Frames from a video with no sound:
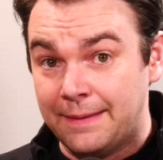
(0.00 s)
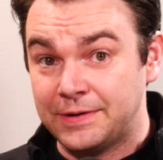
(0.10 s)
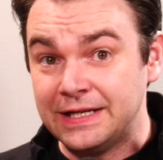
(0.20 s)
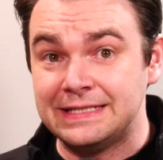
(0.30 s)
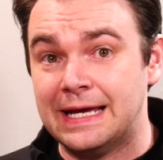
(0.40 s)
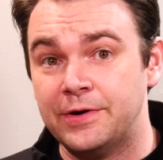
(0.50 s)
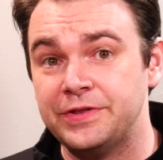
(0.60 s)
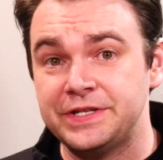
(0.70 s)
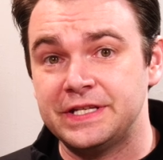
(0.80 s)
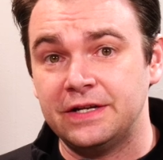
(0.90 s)
I'm going to demo
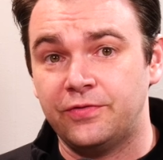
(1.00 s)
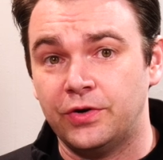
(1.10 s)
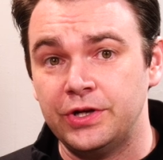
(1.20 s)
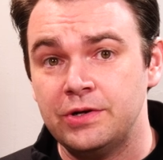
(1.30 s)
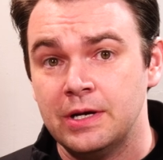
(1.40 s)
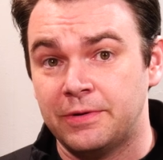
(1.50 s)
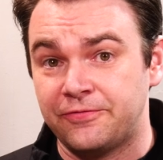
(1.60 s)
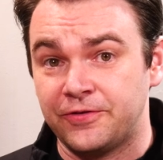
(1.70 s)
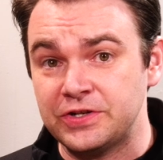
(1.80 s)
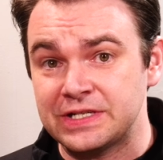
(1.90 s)
this thing for you,
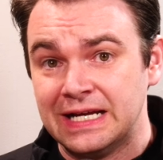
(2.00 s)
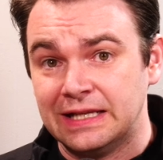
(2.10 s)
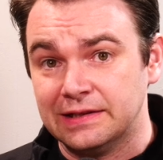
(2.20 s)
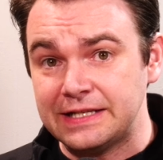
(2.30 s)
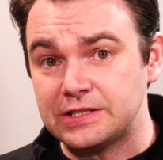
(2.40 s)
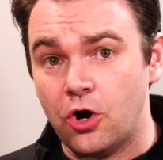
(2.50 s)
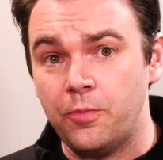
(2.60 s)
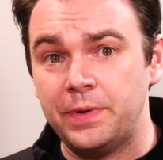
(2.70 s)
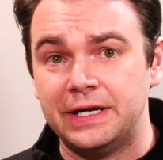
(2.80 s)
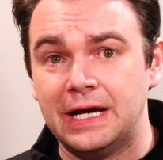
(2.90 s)
but first, let's
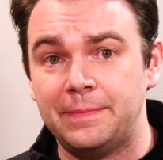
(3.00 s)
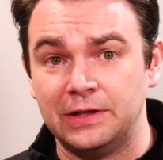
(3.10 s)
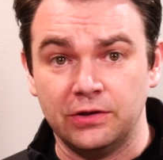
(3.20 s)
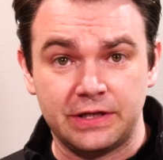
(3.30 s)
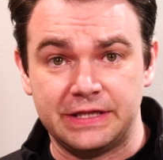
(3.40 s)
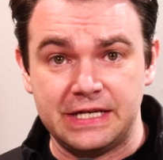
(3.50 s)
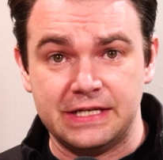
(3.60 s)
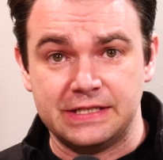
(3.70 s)
open it up and look at the